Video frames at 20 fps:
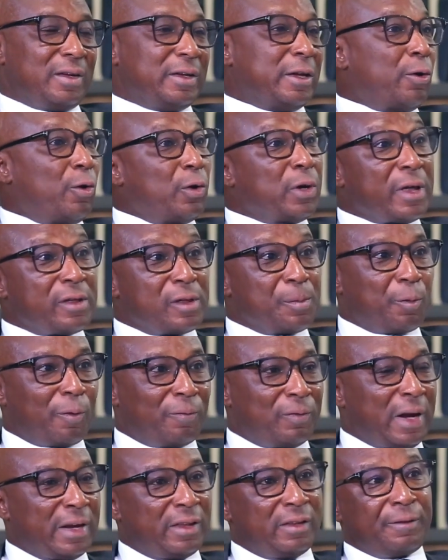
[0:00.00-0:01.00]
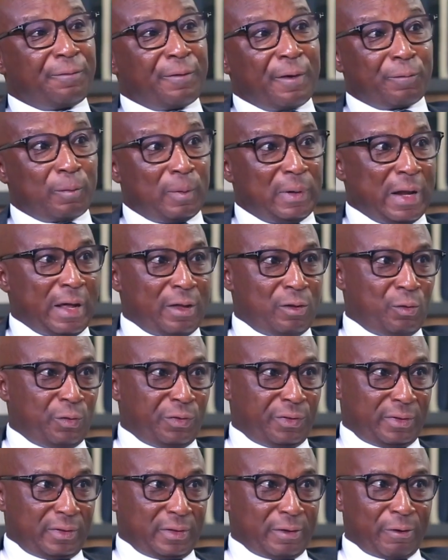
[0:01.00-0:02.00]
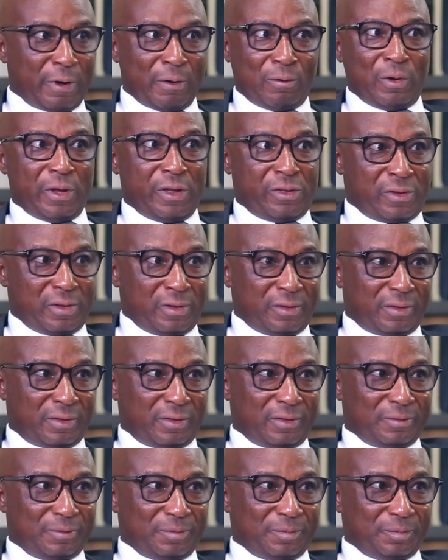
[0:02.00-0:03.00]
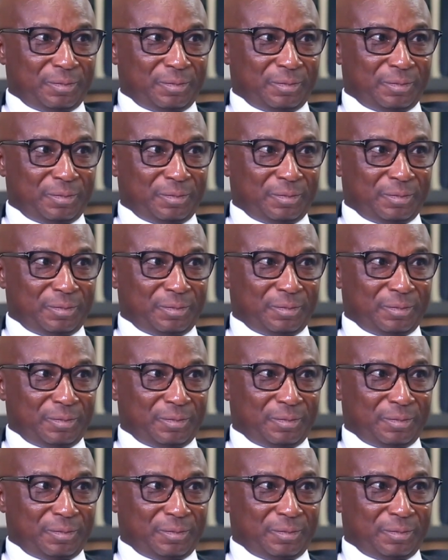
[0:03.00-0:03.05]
The ownership of land is different from land use regulations.